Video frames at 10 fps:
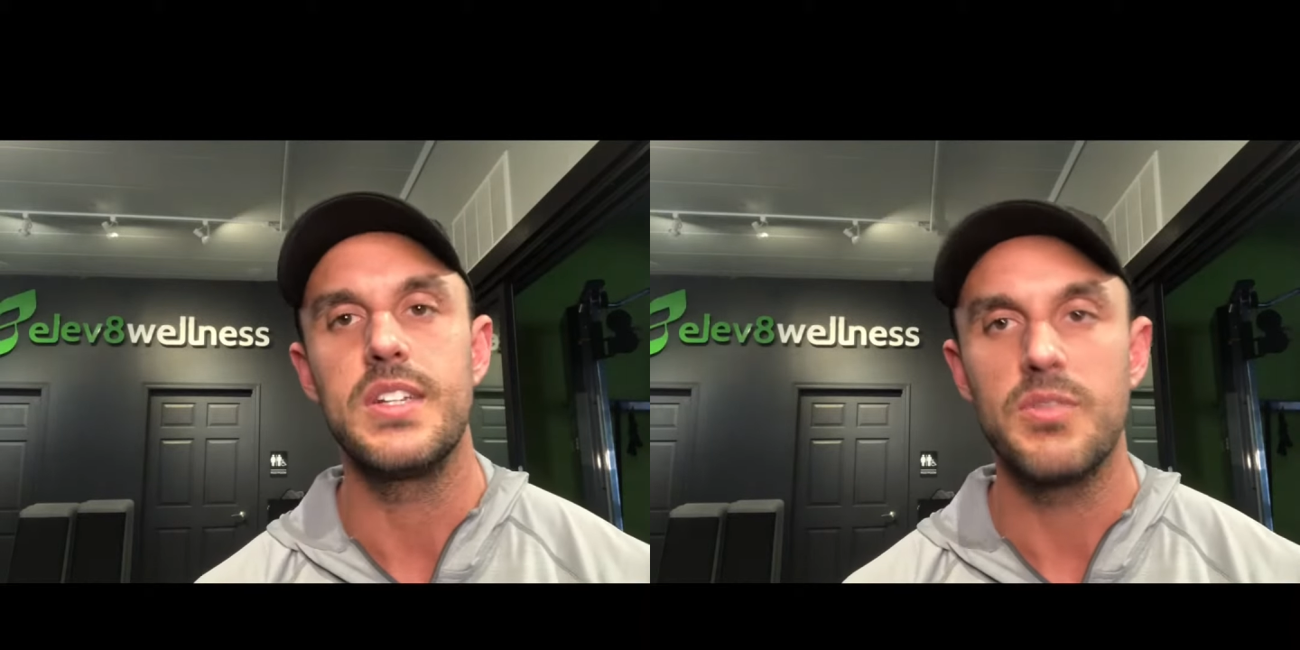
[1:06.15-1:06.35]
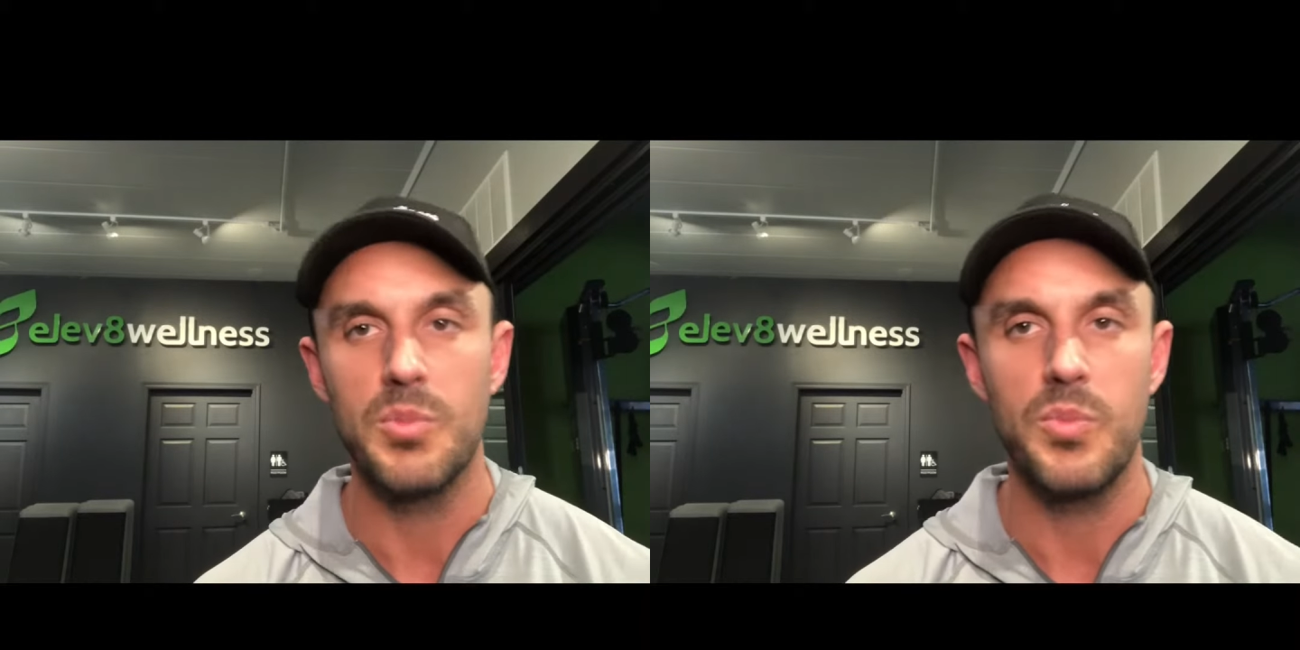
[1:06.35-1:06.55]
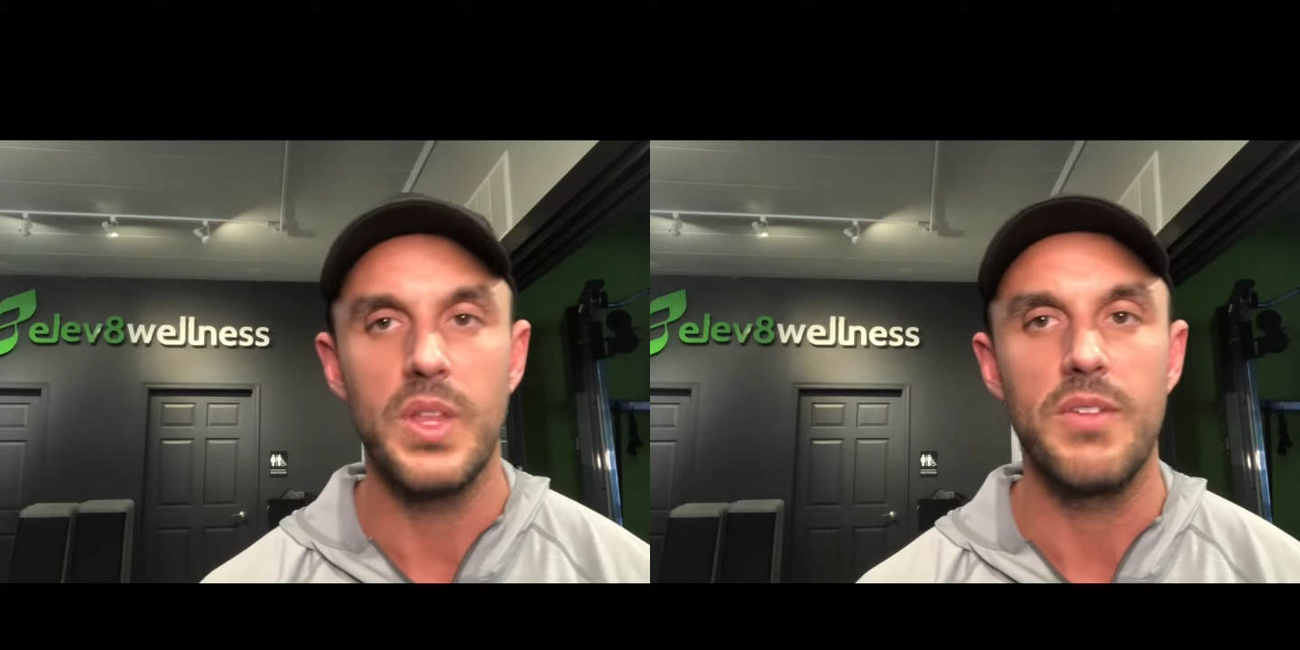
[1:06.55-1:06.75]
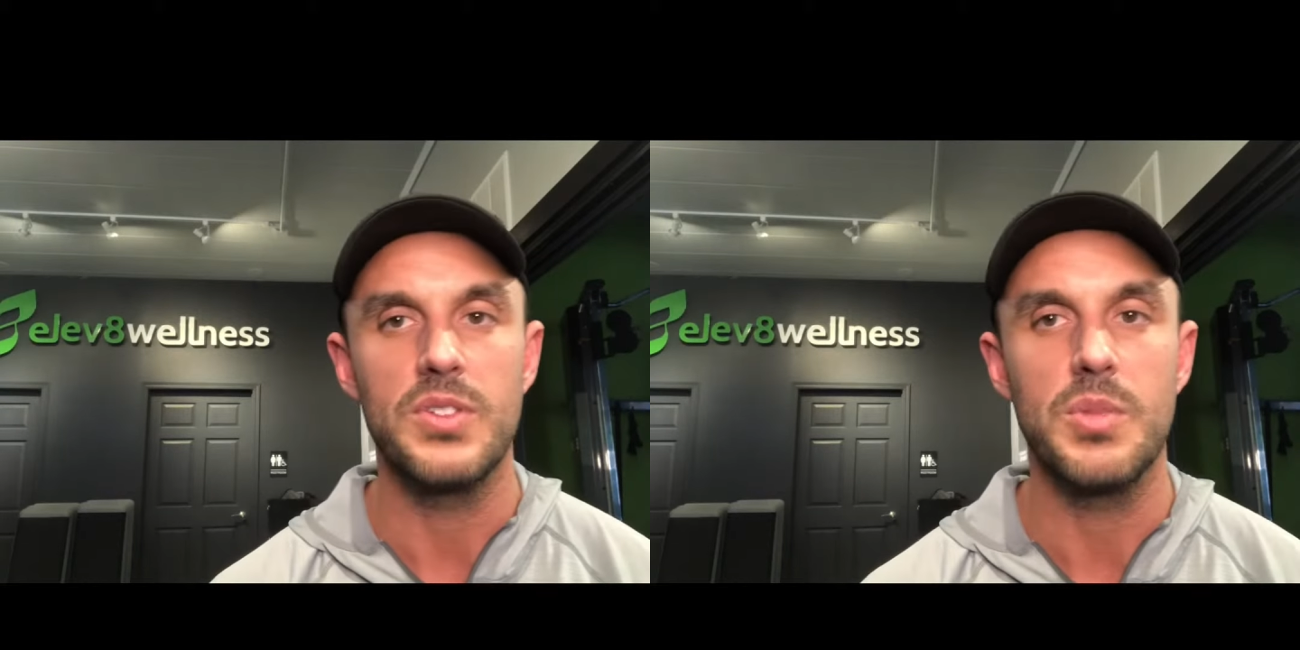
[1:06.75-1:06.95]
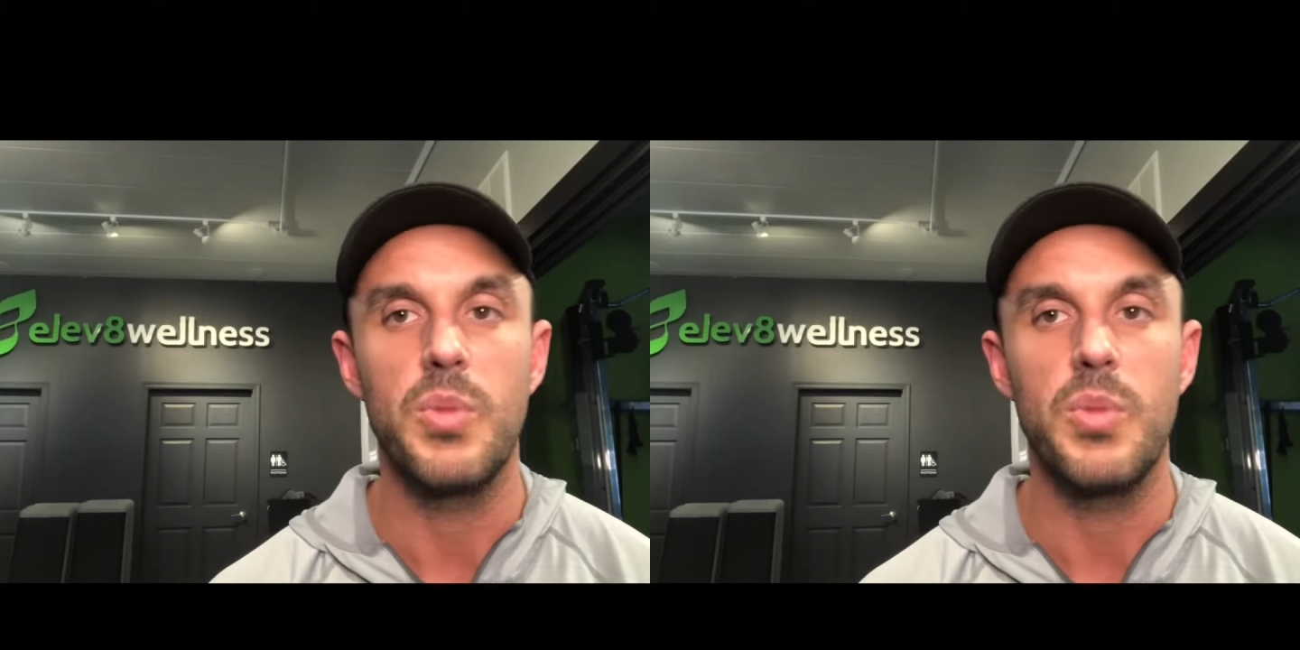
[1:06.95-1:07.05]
different levels of